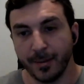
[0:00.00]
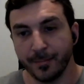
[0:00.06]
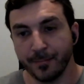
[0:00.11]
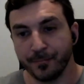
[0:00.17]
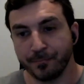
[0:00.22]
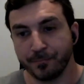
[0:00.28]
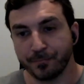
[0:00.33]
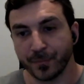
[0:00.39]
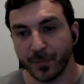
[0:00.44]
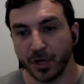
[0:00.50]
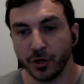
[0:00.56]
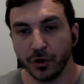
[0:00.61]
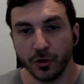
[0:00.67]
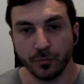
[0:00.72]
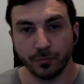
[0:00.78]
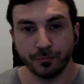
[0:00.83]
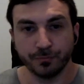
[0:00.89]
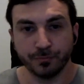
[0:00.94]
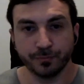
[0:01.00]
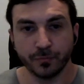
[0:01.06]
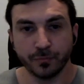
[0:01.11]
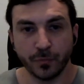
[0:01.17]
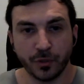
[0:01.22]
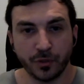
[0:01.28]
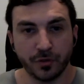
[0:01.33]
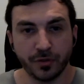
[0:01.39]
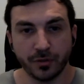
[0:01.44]
um i don't know
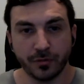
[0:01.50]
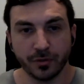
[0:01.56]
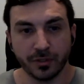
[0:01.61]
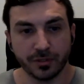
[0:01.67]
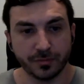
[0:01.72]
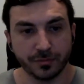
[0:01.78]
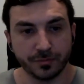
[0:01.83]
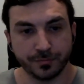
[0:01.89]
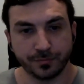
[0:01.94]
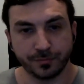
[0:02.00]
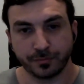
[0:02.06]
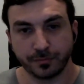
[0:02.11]
what do you think Chris? yep